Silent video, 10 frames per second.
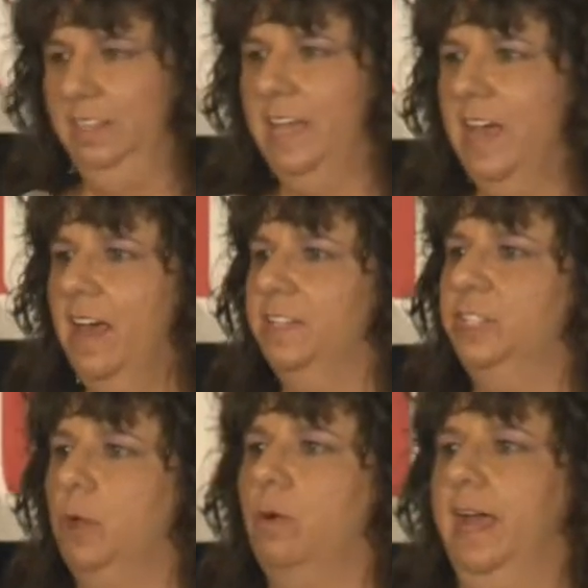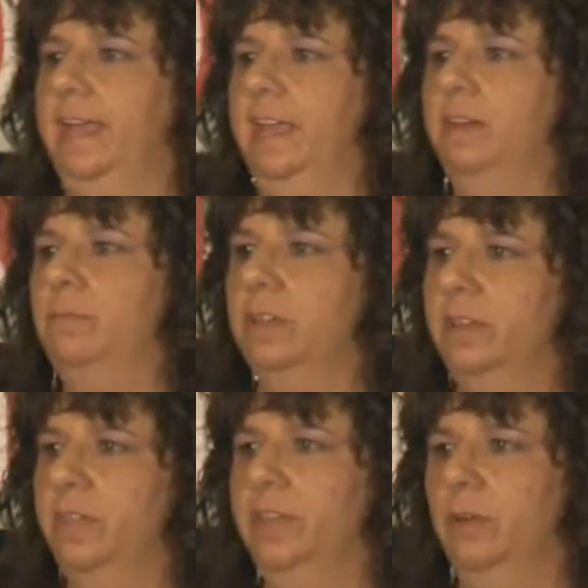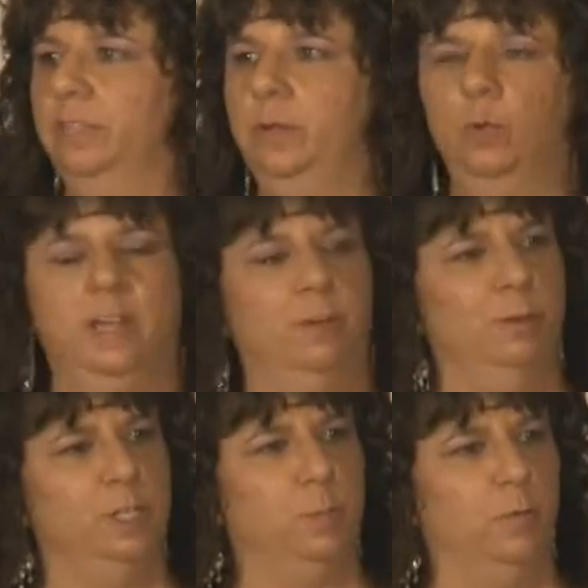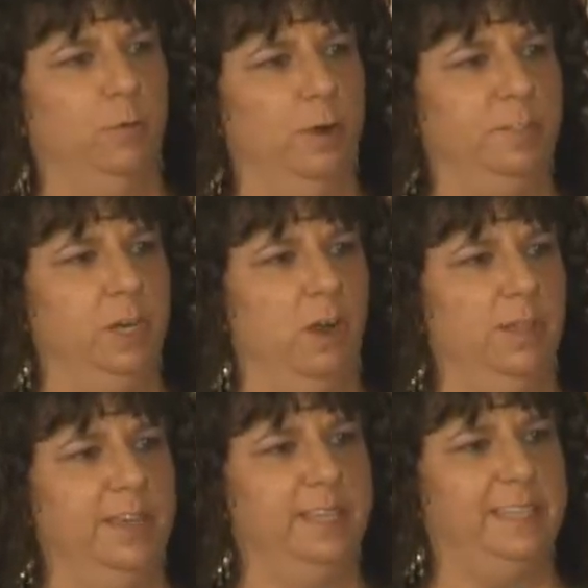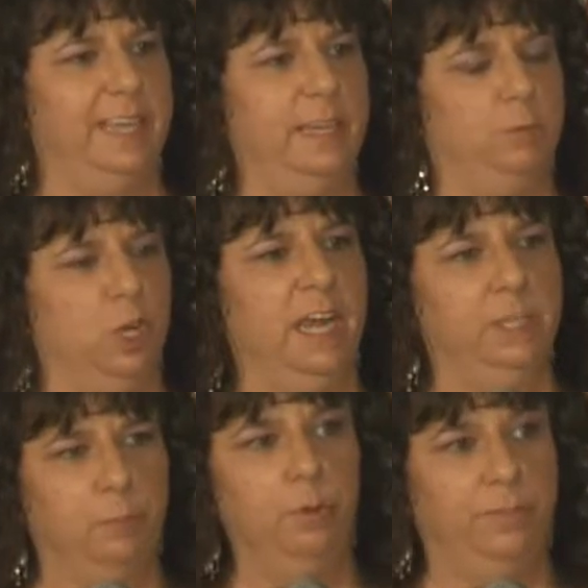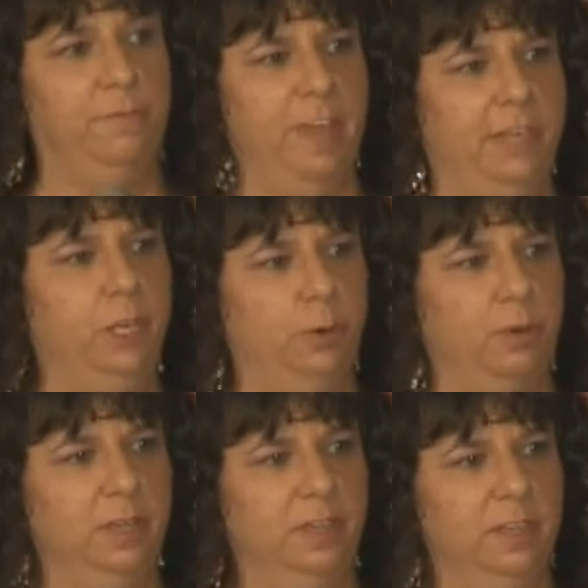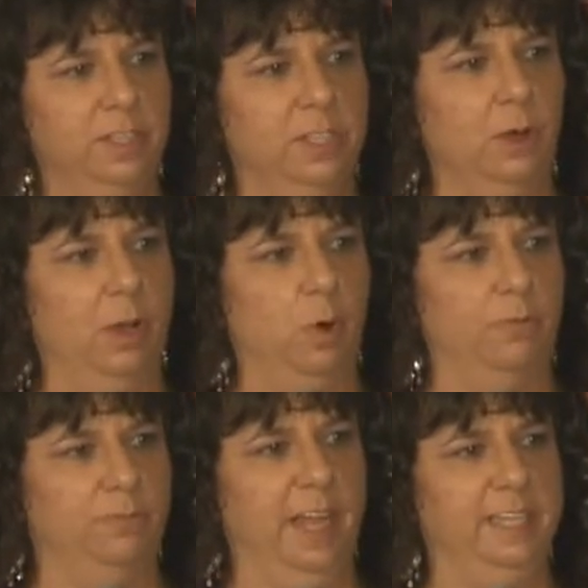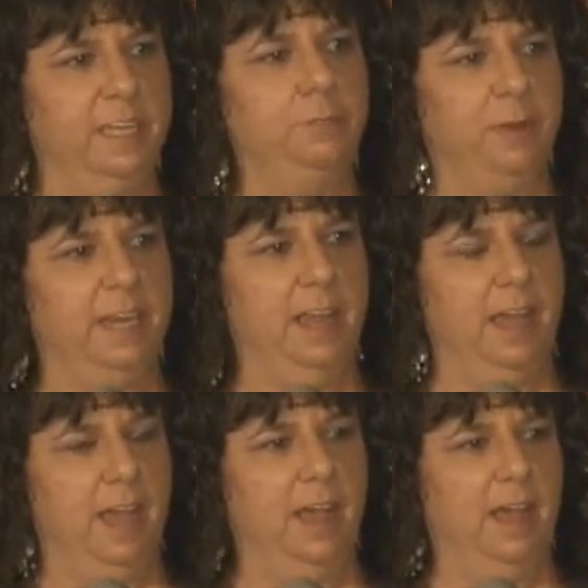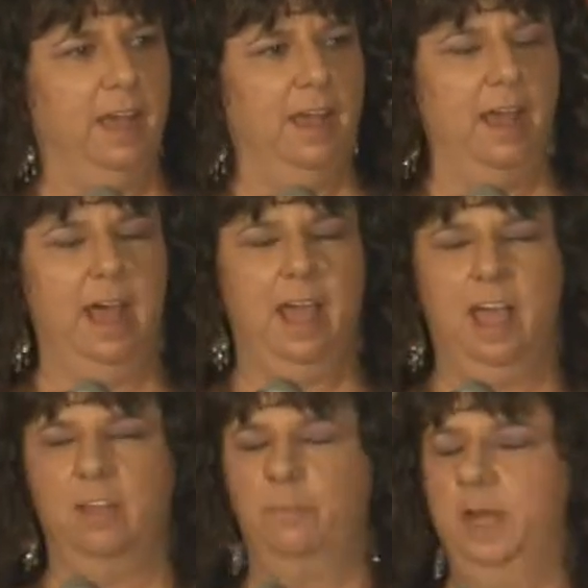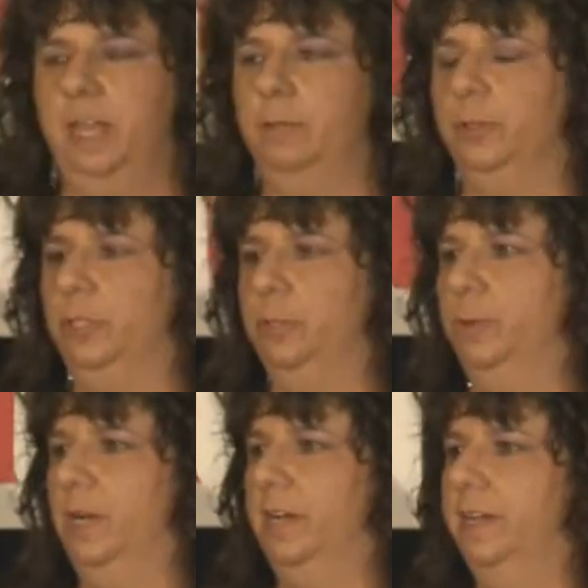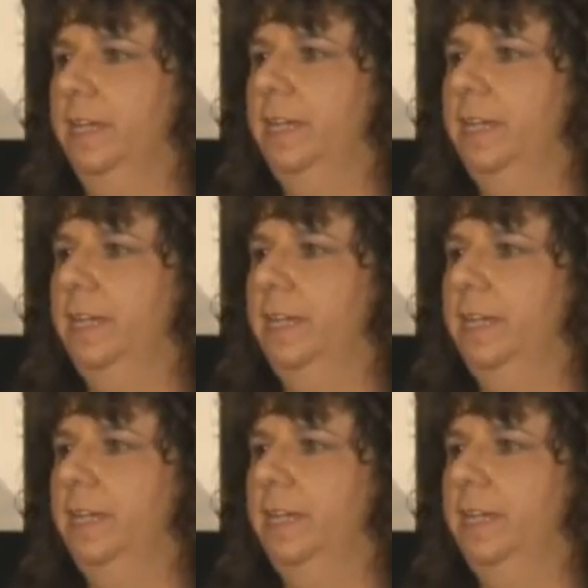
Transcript: Yeah, so I am the only one who has performed in all these. They keep trying to move the venue, so I won't find it, but I've been able to